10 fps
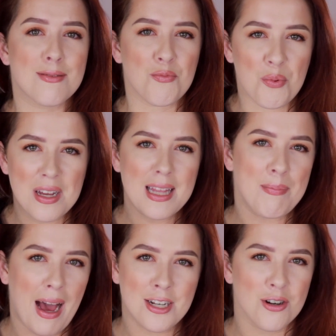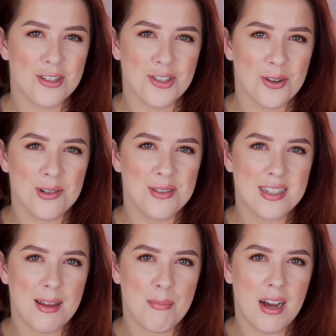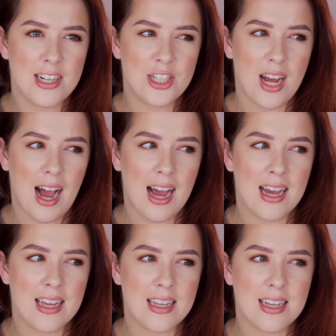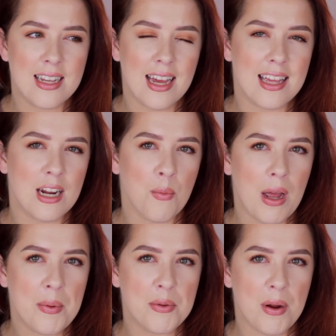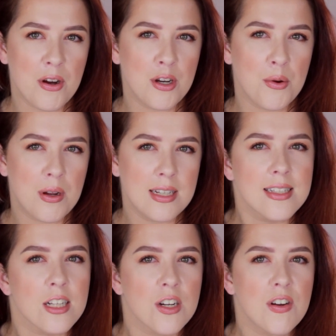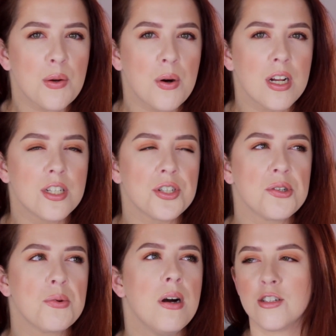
really bad dark circles that much. I can kind of get away with wearing no concealer if I wanted to.